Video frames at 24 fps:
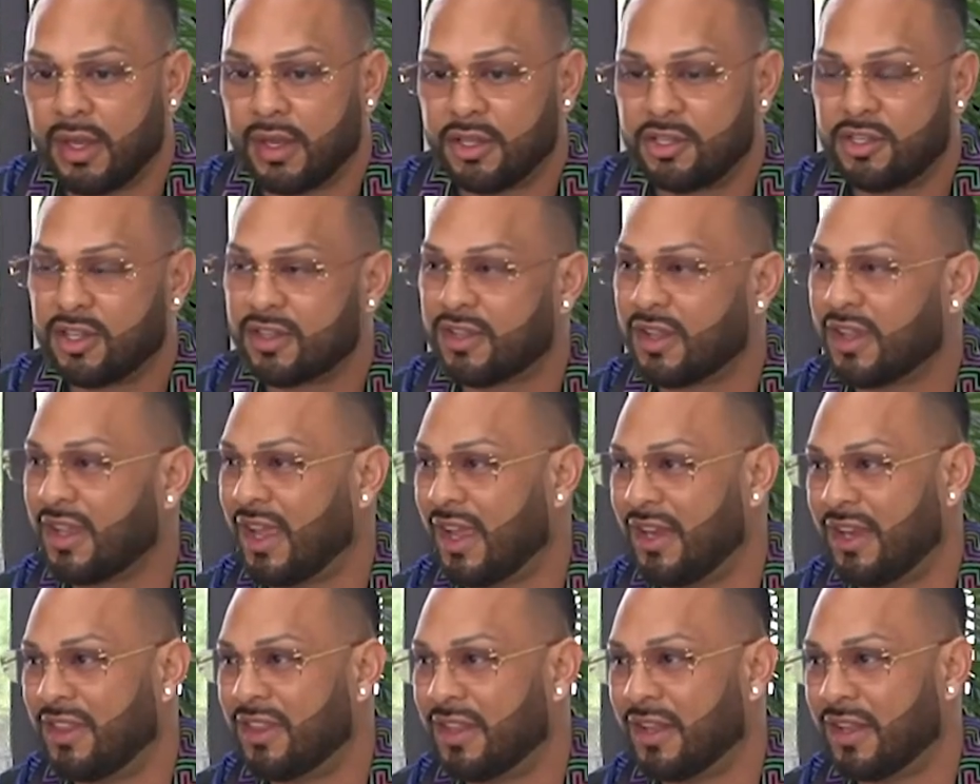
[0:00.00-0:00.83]
just like
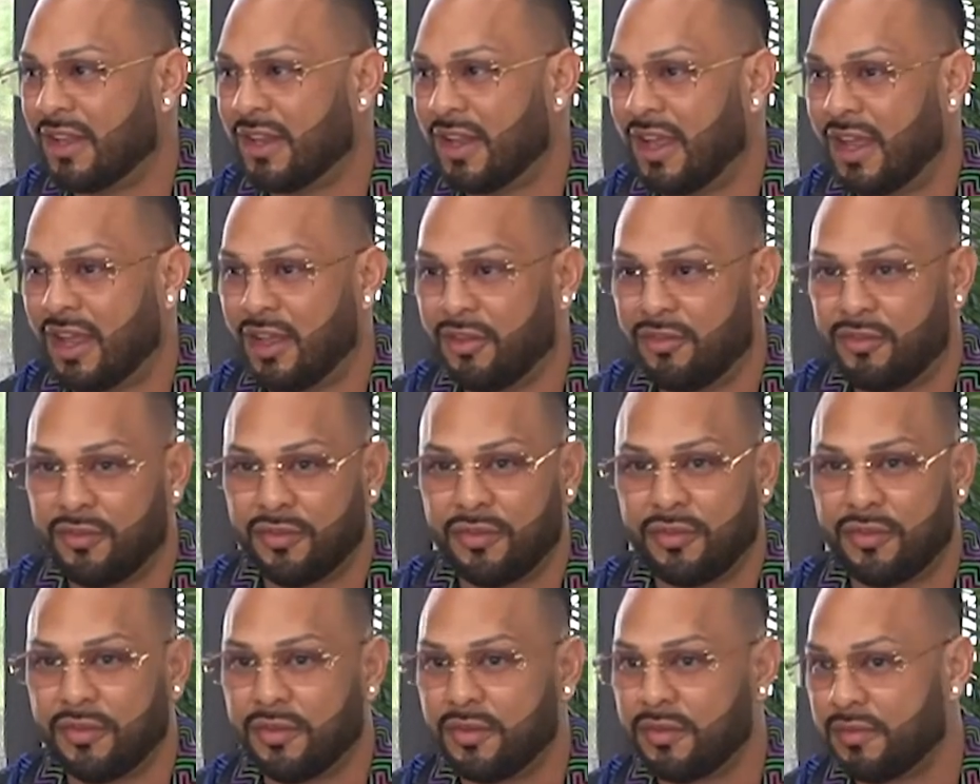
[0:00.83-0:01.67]
anything in
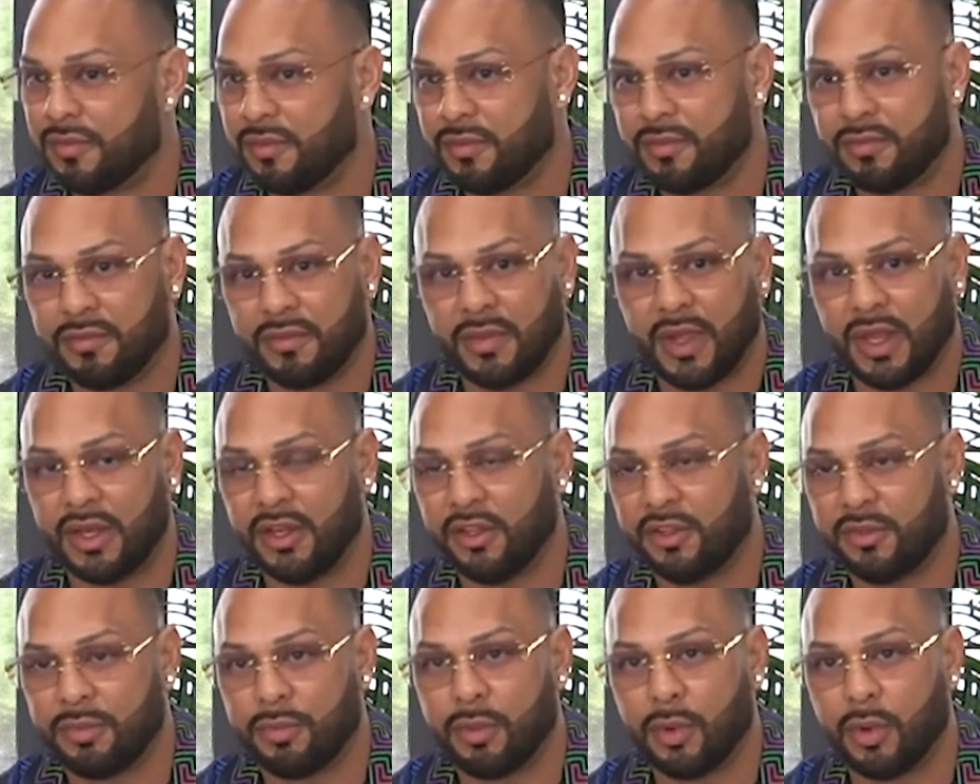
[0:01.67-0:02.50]
life, any
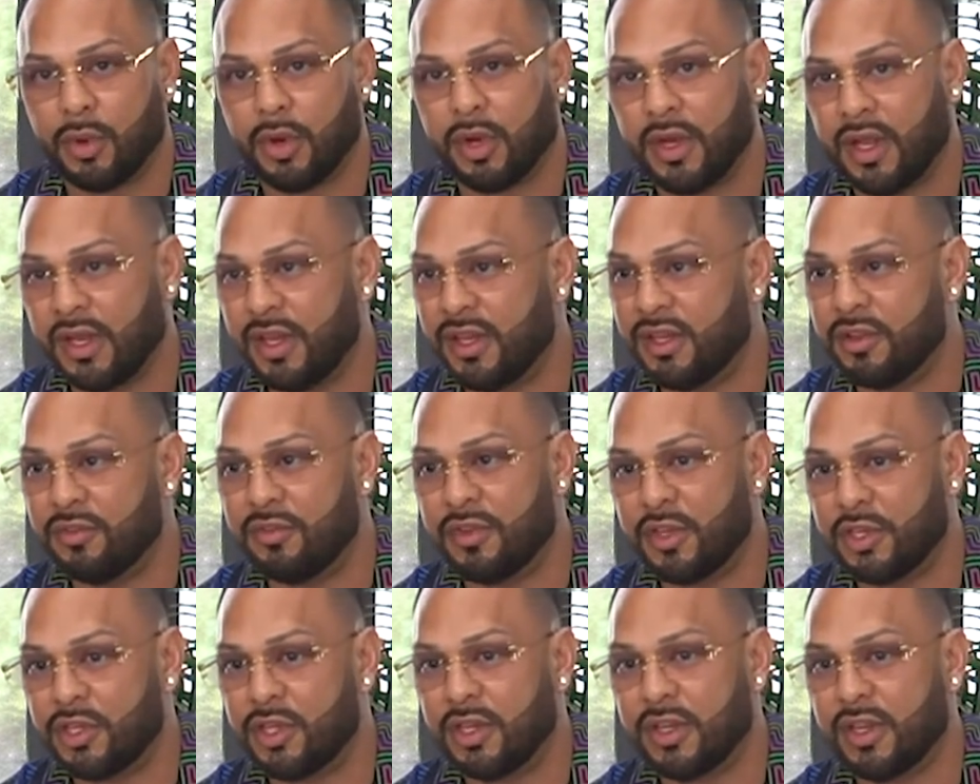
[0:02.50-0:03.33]
sport, any
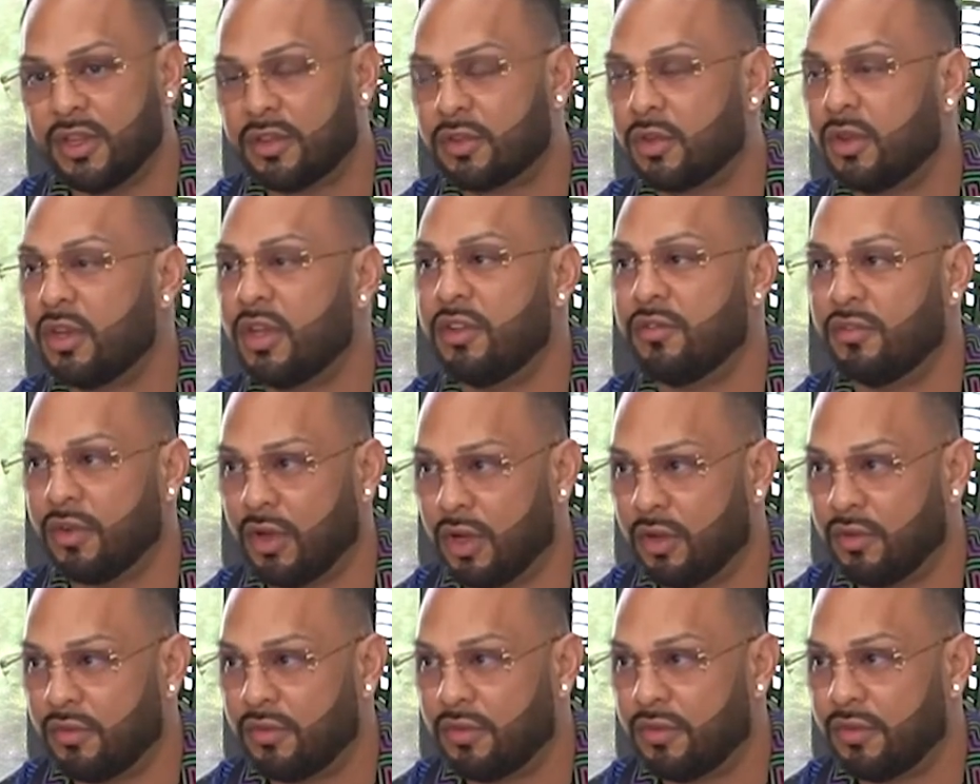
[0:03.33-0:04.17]
division, it's going to
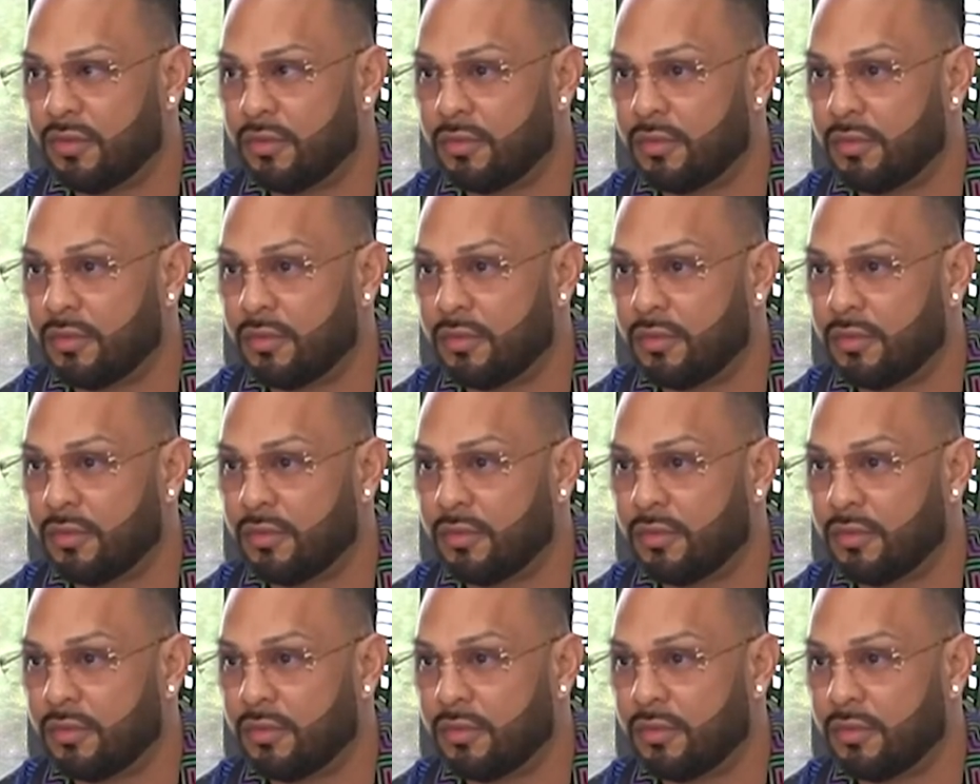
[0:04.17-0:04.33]
evolve.